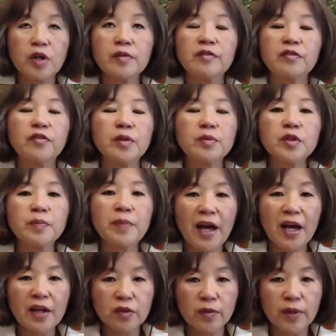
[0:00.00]
form new
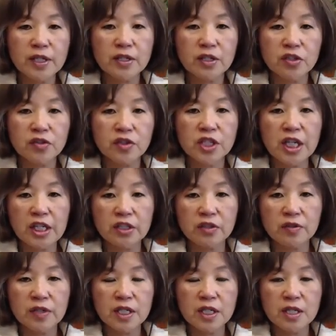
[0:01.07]
pathways and
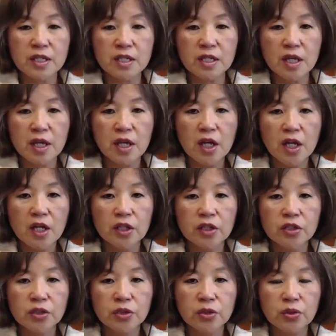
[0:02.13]
trajectories
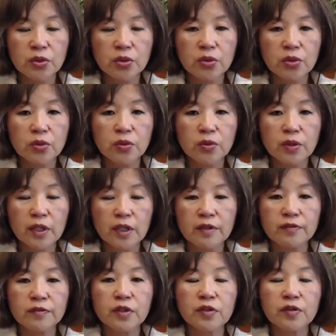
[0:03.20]
to
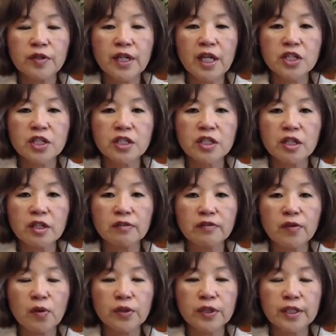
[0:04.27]
for creation to
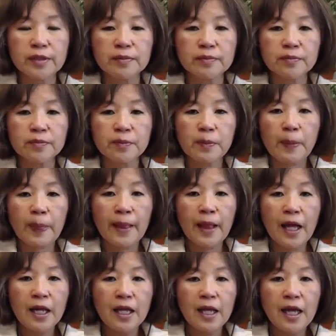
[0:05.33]
unfold in.
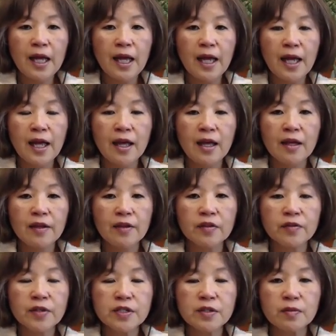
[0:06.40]
And the
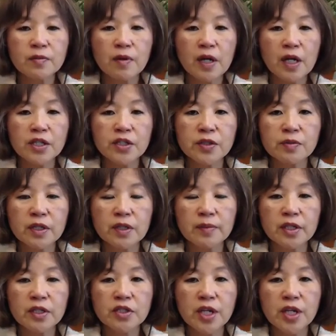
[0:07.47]
reason why she wanted me
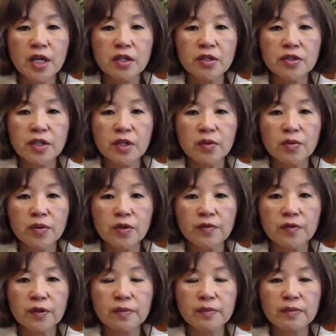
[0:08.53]
to change that word
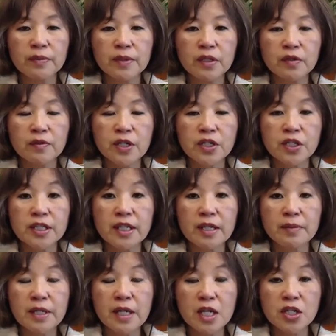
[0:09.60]
from iteration to
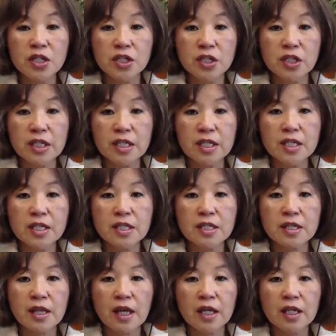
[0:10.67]
emanation is
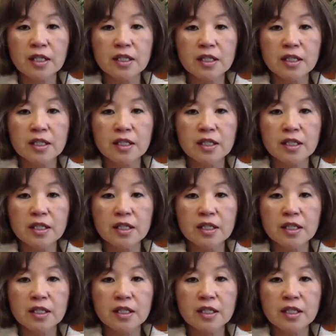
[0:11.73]
that